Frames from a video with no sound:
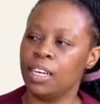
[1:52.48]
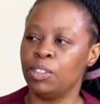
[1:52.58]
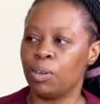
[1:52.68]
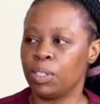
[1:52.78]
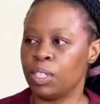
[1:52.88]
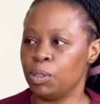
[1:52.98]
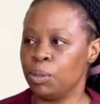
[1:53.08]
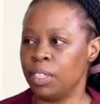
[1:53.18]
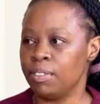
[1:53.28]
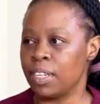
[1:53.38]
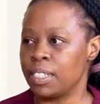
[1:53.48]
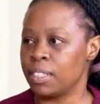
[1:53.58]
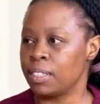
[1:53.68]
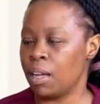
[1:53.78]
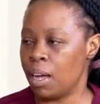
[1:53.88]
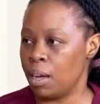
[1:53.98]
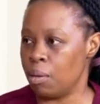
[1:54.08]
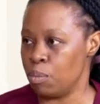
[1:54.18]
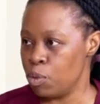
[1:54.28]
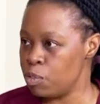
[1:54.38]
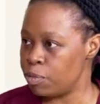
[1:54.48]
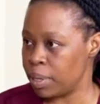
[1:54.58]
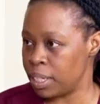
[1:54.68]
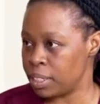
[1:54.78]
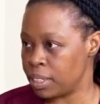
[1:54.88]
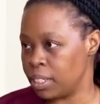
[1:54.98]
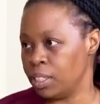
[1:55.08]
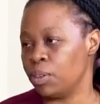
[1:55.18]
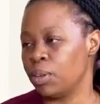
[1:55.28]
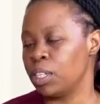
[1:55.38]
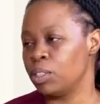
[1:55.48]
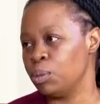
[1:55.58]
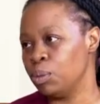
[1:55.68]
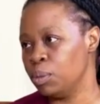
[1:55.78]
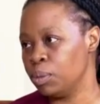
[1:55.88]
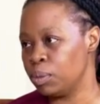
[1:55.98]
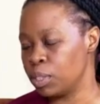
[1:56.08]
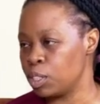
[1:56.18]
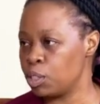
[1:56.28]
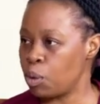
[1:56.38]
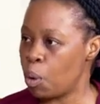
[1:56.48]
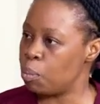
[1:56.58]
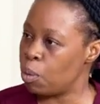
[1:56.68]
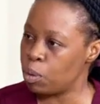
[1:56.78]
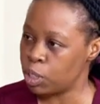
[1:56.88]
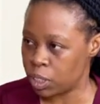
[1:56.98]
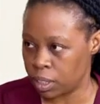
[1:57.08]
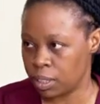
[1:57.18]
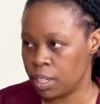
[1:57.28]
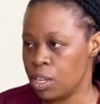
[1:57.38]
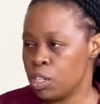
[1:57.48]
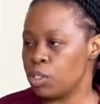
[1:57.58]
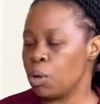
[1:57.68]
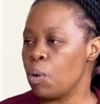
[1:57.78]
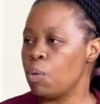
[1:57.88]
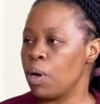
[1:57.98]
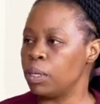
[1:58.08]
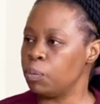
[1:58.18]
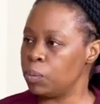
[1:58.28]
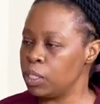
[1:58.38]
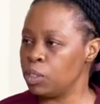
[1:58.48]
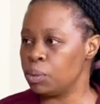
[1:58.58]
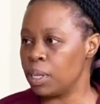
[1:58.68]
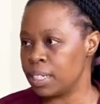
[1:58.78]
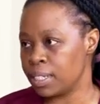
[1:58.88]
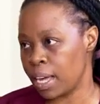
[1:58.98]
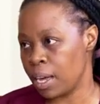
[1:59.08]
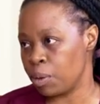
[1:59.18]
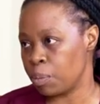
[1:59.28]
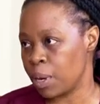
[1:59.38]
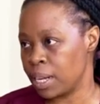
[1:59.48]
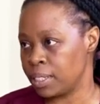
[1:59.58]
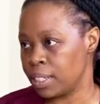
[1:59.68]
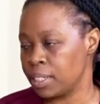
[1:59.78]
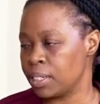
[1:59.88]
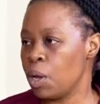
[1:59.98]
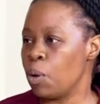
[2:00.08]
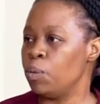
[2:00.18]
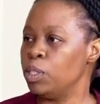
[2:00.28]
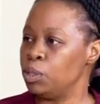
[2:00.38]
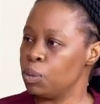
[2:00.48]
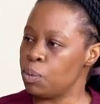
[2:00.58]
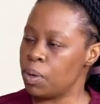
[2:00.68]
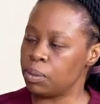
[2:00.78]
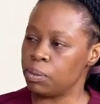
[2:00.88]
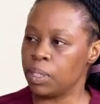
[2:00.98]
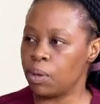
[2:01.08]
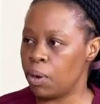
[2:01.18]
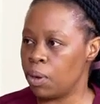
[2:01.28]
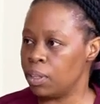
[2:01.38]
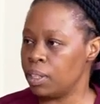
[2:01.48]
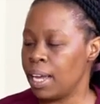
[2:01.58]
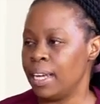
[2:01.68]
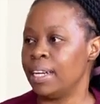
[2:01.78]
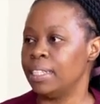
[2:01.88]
in order to give us movement, in order to restore motion. Mm-hmm. So what we do as chiropractors, we do what we call an